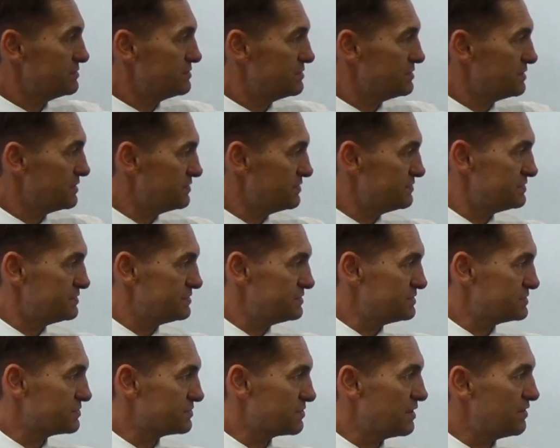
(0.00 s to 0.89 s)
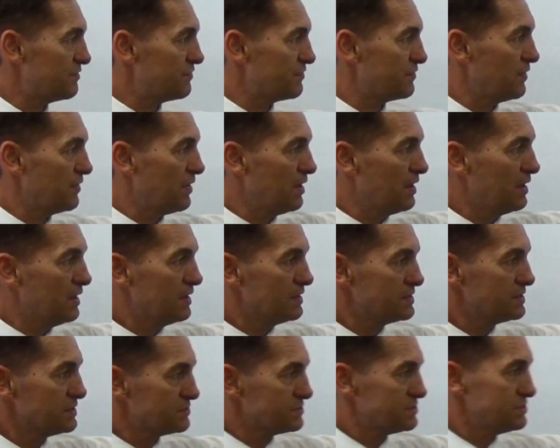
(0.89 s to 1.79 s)
And it gives you this graph. It
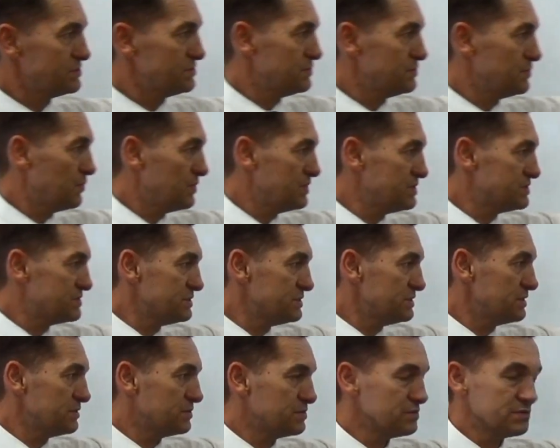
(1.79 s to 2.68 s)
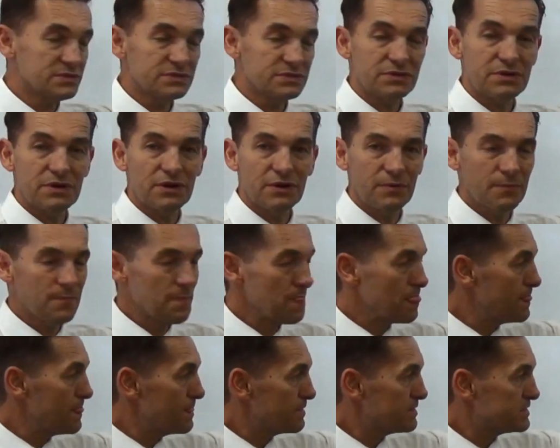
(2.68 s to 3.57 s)
tells you when t equals
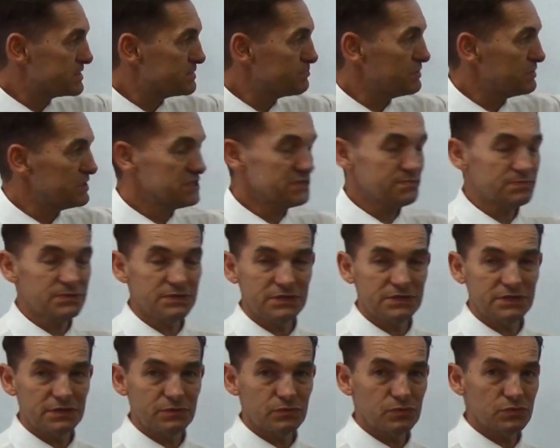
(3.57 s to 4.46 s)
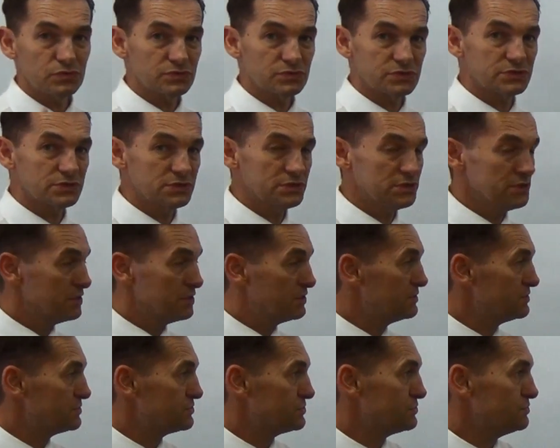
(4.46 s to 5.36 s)
0, displacement equals
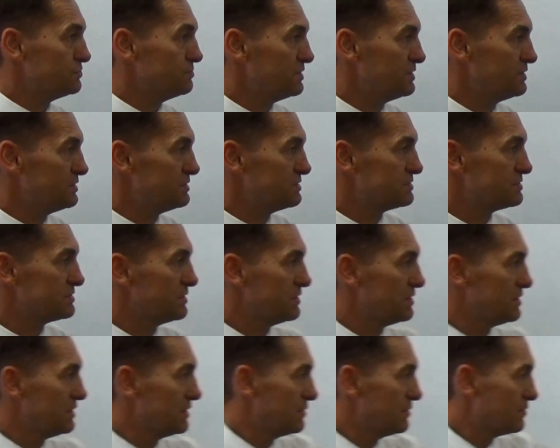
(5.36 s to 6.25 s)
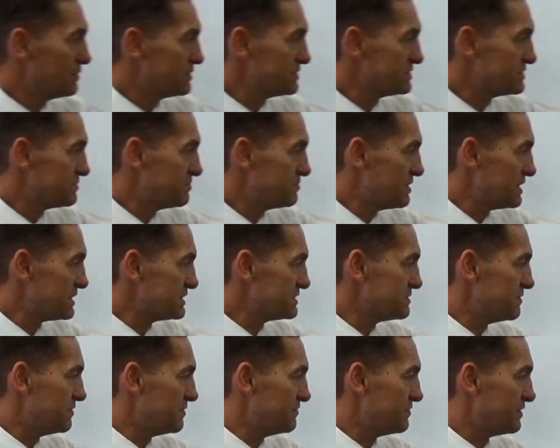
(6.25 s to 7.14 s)
2 meters. What is the
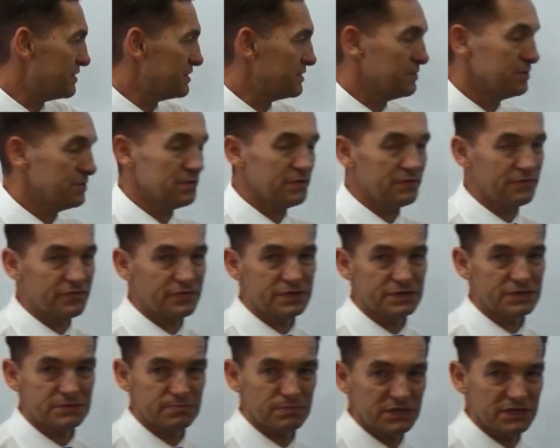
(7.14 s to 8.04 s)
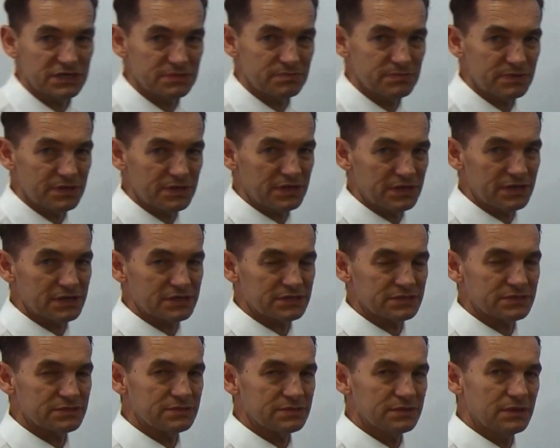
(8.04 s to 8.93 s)
maximum value of the displacement
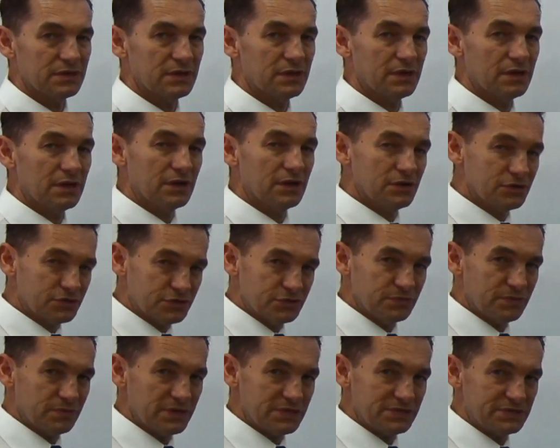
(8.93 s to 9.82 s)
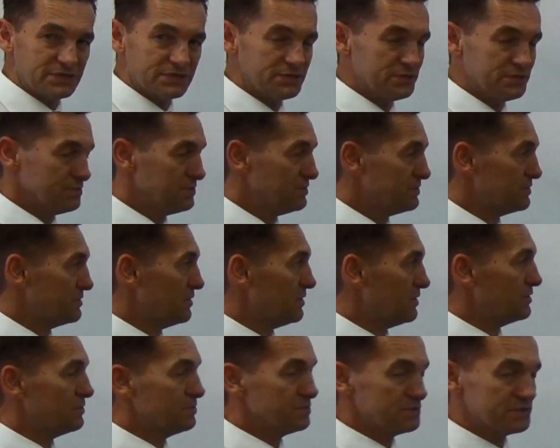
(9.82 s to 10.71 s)
x? 2 ways to do it.
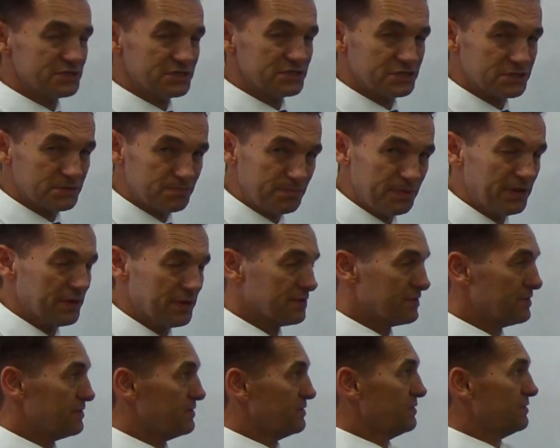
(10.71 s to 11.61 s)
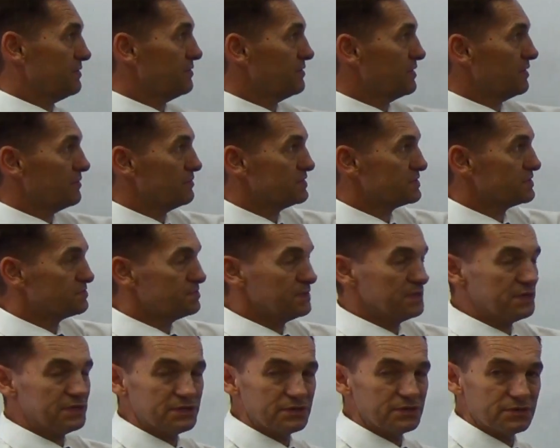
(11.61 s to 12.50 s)
I would suspect they would
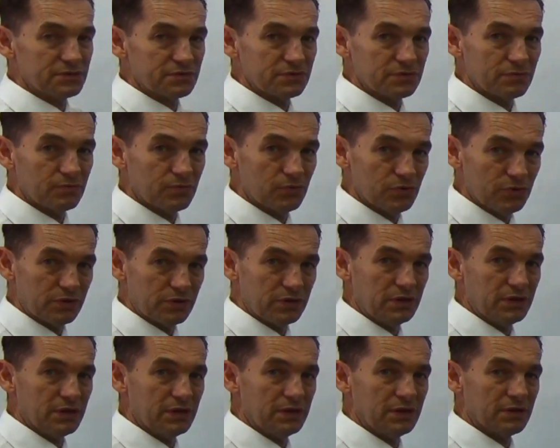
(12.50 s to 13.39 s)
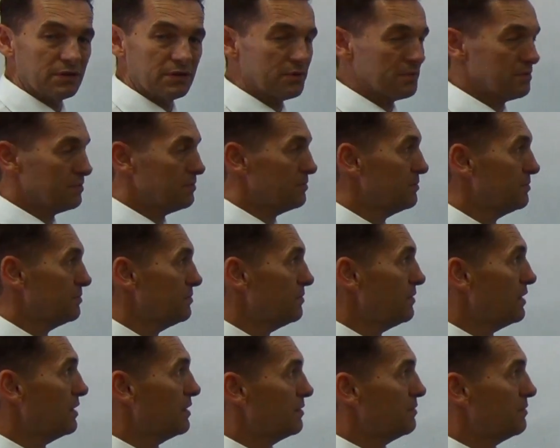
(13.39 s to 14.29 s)
expect you to do the working out,
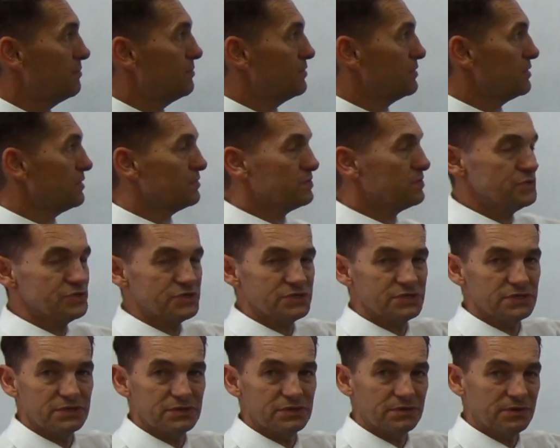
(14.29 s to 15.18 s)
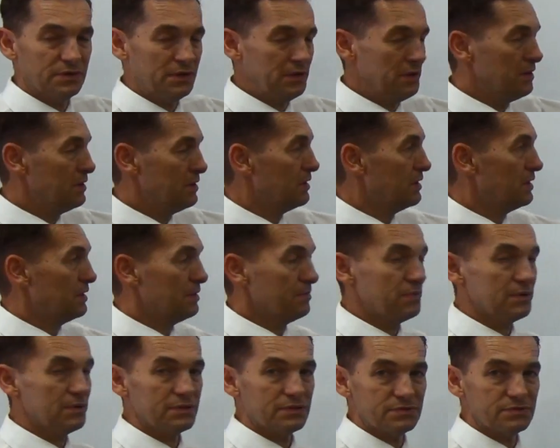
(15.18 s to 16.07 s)
being question 9.
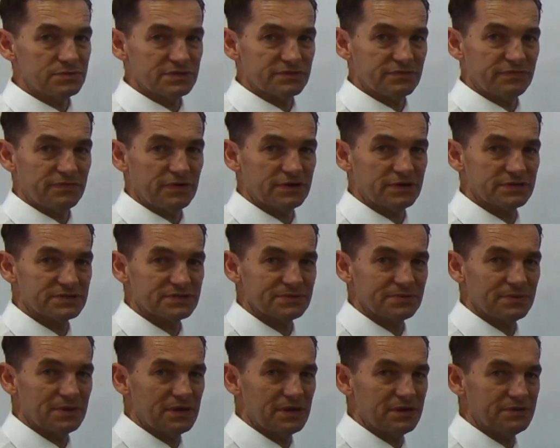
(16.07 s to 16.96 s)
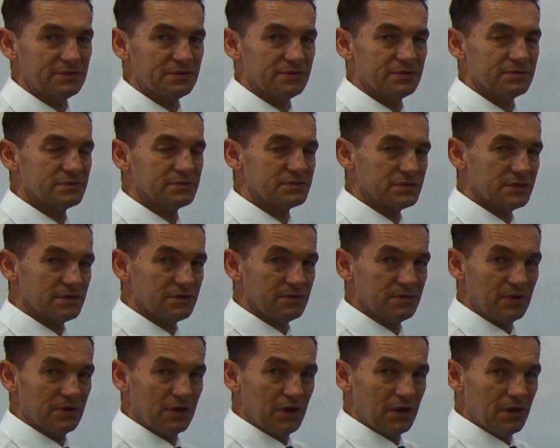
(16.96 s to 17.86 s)
But there is a faster way to do it. So
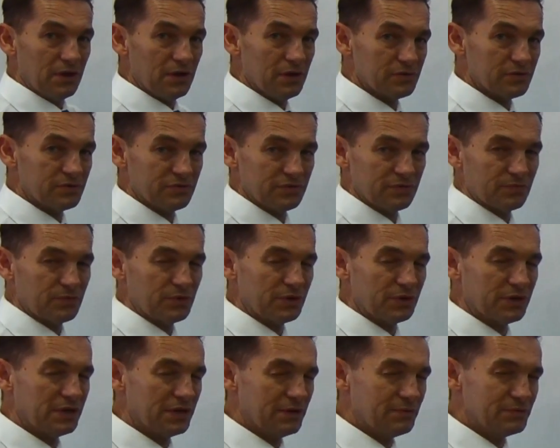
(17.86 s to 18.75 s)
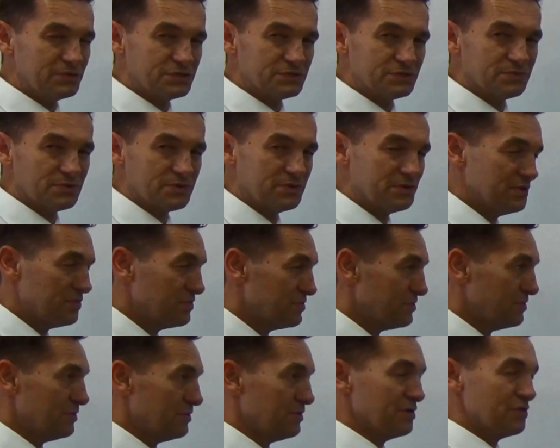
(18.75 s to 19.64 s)
I'll do the working out, which is what
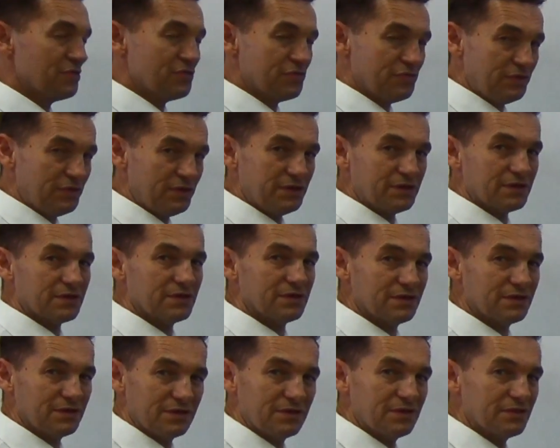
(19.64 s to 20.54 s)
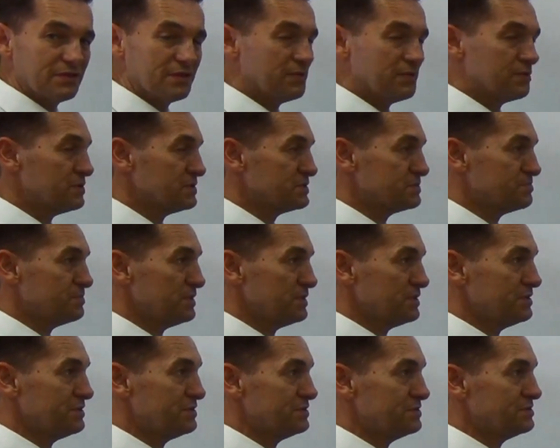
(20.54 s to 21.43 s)
I think they would
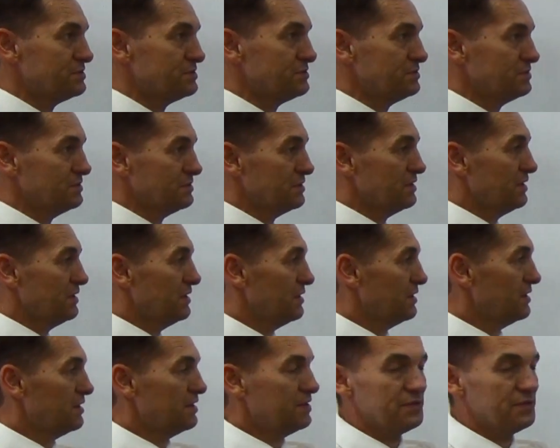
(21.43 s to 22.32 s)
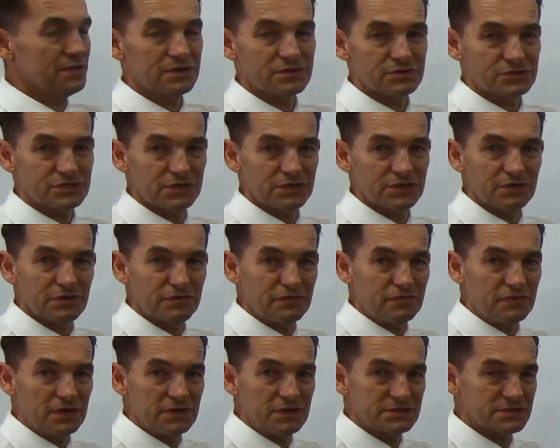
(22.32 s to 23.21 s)
expect you to do, and then I'll show you a
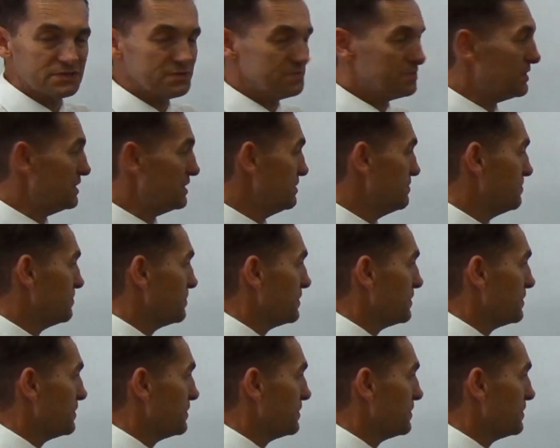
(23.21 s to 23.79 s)
faster way.